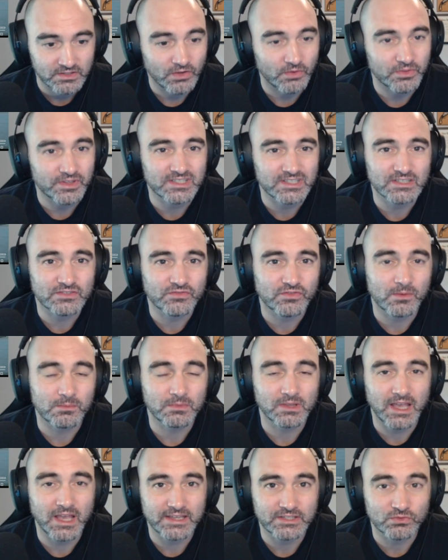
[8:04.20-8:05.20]
So this is
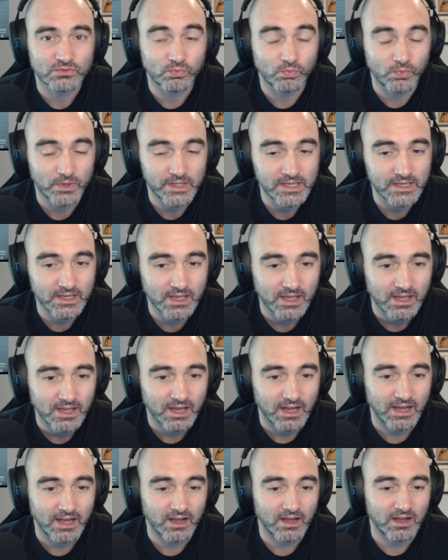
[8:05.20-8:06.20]
from last week
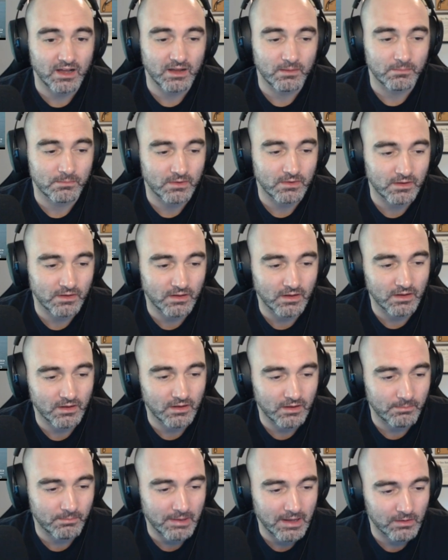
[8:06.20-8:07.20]
about
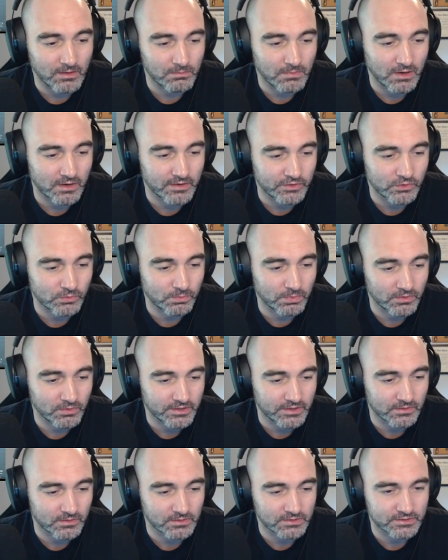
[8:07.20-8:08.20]
Mariupol.
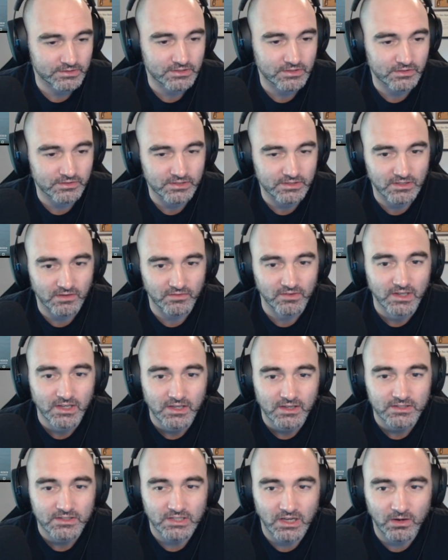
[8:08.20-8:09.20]
Here, we'll just turn this off.
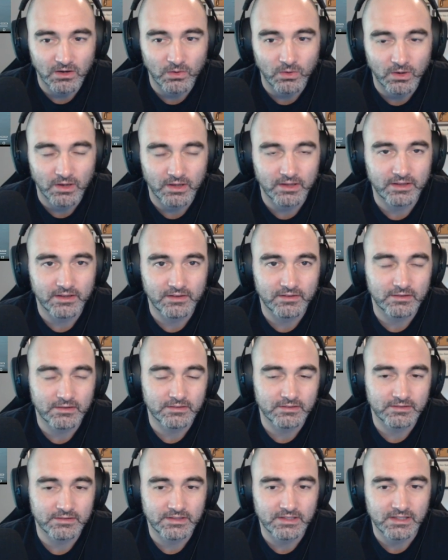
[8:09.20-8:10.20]
So
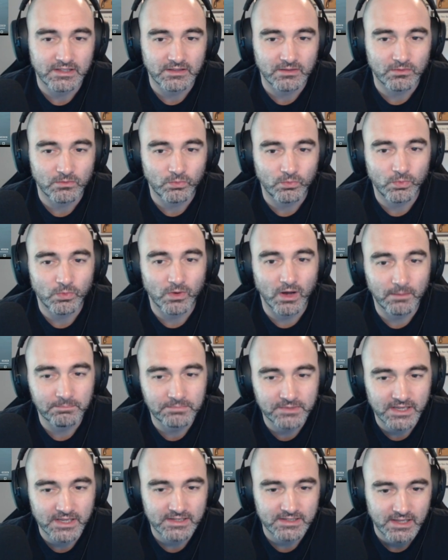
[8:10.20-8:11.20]
the
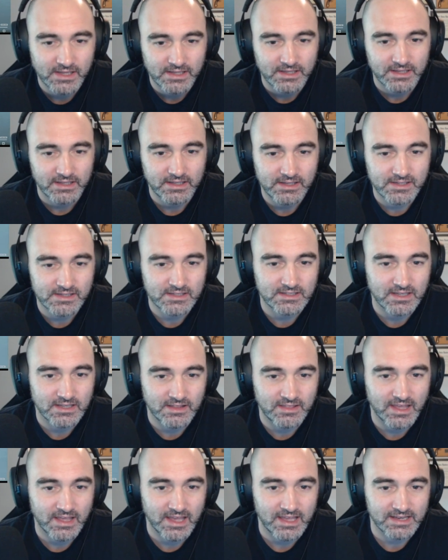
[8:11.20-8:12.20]
update is
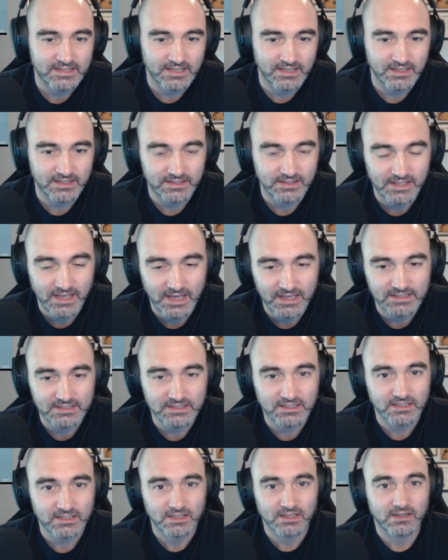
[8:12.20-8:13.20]
that,
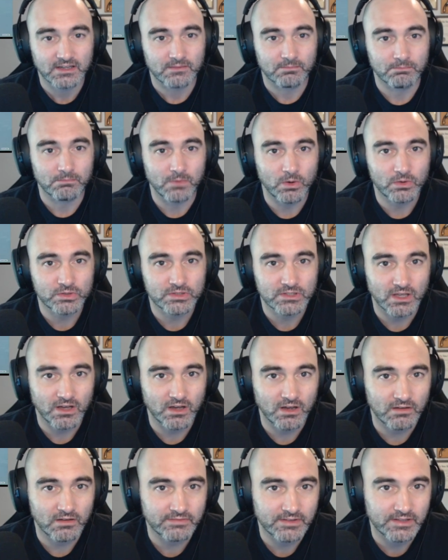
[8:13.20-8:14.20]
yes, most
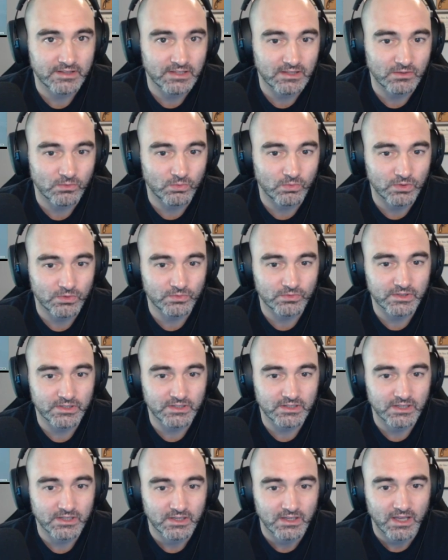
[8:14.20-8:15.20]
of the
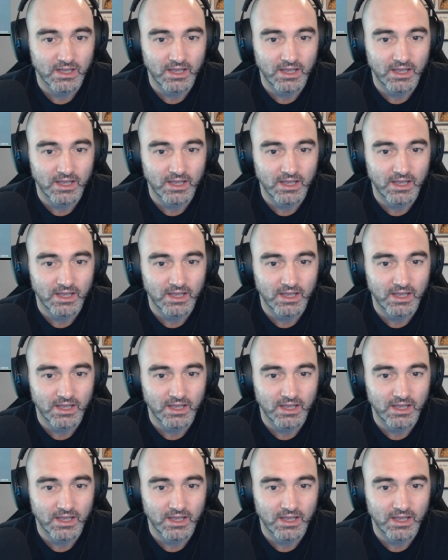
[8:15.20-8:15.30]
wounded